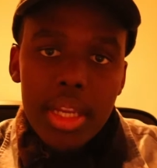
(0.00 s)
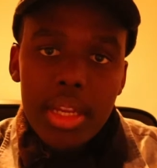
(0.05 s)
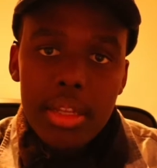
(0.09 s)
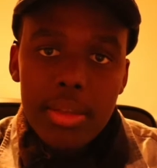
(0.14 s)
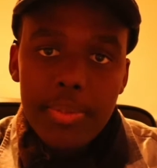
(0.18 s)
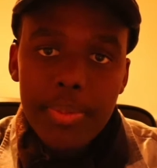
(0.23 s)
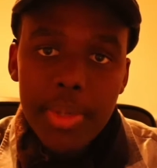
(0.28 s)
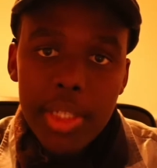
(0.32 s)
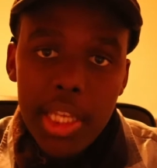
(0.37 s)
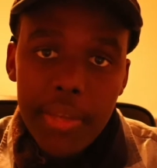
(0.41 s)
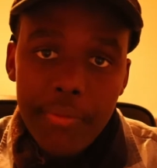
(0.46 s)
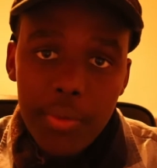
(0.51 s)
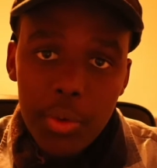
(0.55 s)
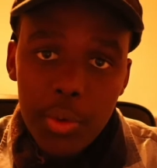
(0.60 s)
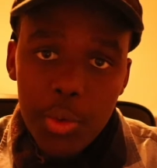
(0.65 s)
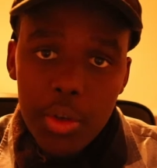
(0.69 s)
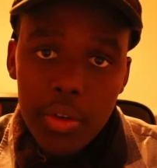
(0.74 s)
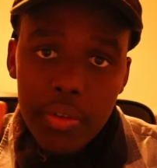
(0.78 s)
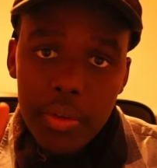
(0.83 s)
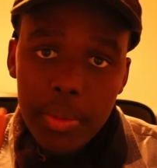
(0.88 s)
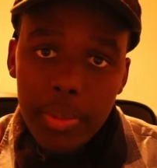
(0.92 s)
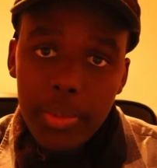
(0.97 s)
But if you
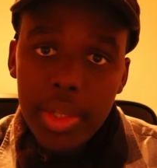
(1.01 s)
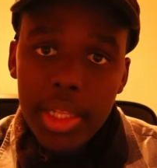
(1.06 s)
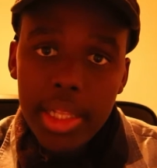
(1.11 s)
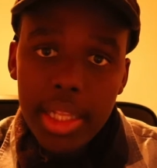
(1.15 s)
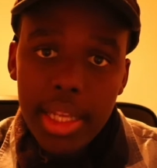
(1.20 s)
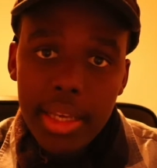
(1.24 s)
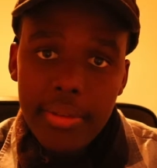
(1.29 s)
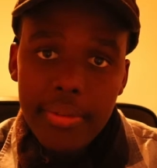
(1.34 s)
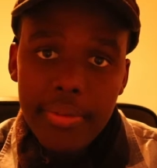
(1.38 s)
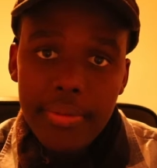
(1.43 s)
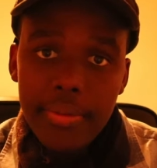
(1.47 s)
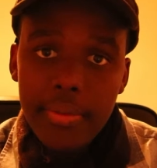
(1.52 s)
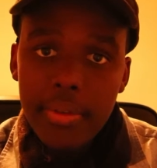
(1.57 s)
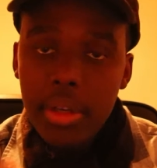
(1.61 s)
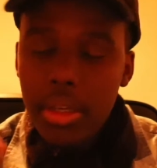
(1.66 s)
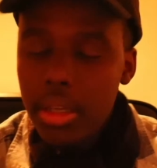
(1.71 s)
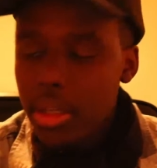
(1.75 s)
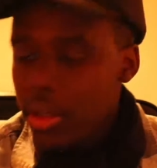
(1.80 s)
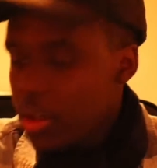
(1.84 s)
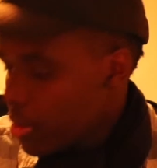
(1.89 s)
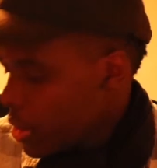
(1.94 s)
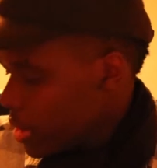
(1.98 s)
draw from real life,
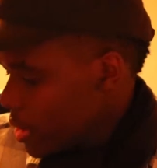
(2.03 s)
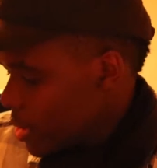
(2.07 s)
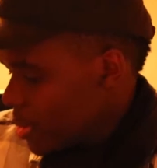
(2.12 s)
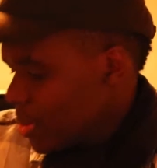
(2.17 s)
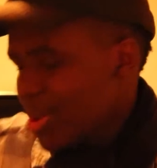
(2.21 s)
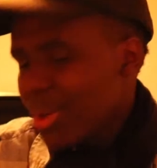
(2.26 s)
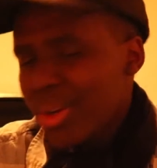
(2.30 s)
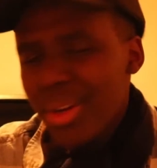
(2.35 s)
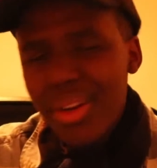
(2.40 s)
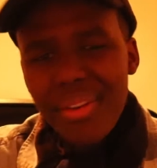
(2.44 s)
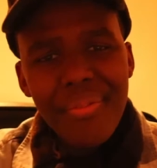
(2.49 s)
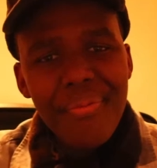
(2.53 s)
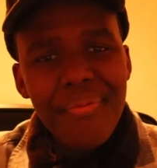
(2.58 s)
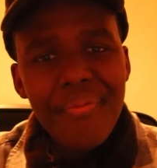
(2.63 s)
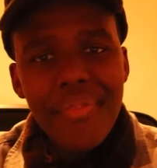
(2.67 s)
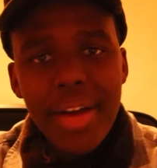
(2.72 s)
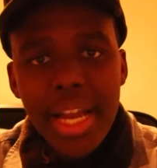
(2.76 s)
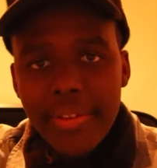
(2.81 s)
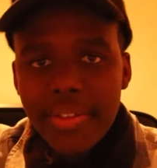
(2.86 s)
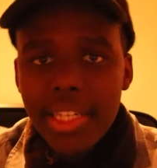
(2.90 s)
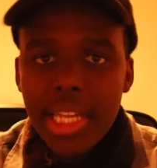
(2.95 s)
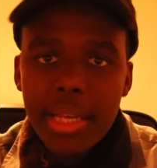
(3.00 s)
your drawings will look
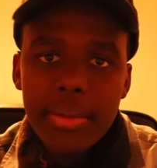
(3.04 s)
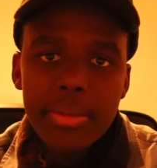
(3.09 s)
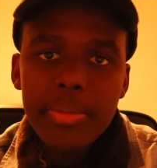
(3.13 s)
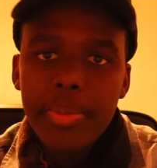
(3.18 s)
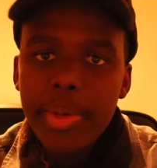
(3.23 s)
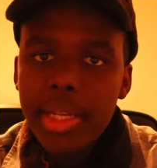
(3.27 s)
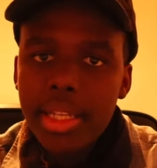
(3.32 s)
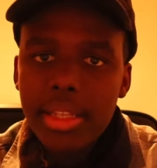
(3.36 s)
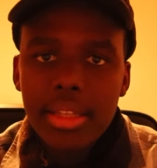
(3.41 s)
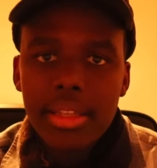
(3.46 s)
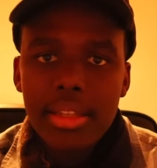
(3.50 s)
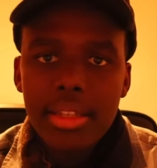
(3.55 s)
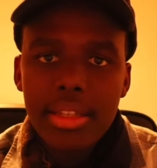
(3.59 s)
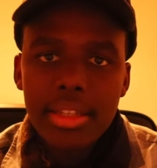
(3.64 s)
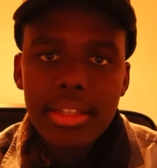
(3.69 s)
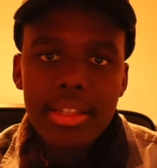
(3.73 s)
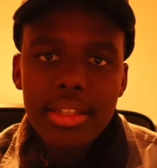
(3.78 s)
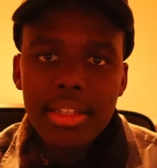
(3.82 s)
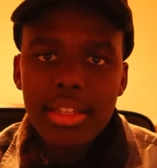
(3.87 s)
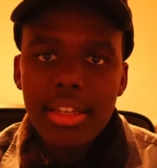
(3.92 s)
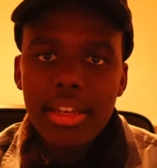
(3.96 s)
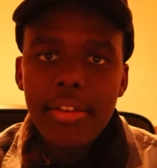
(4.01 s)
5 times better than
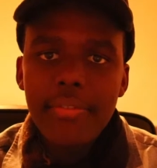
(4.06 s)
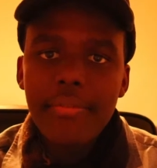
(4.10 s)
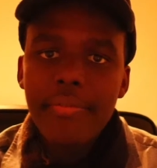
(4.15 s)
this.